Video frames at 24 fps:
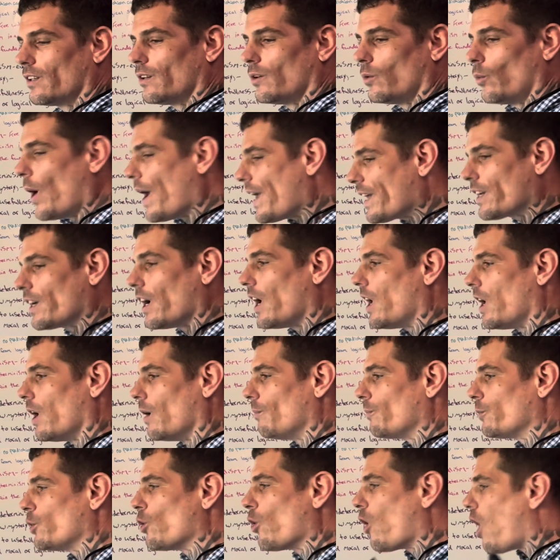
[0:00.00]
Wake up.
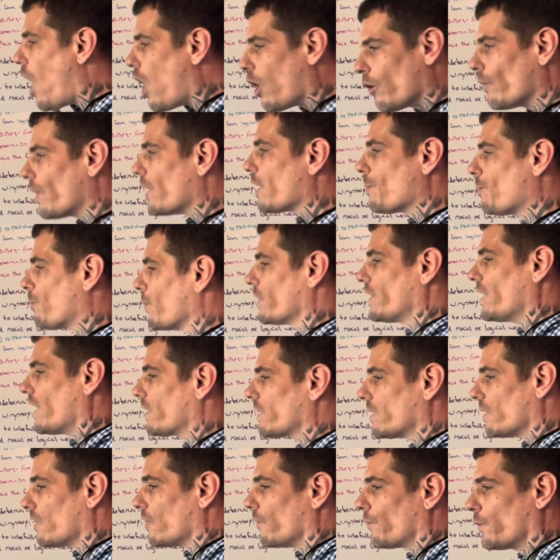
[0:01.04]
You're already
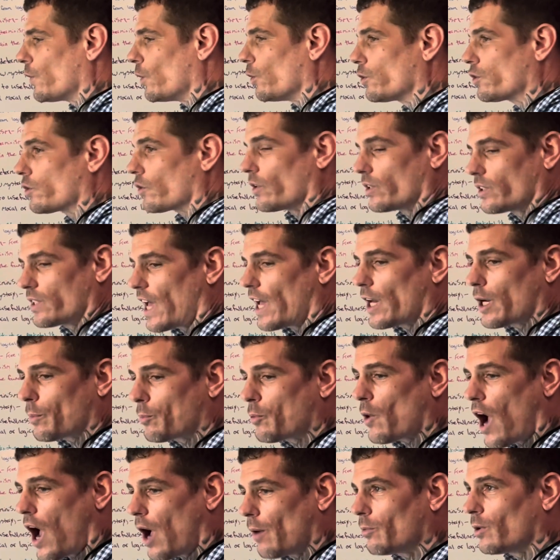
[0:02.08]
predicting the future. Is that a
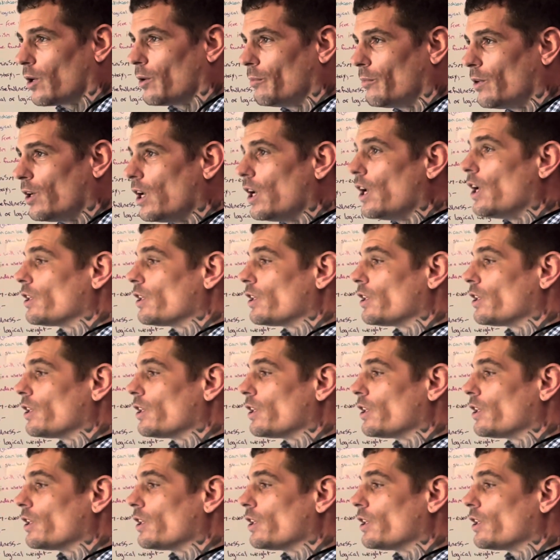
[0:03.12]
problem?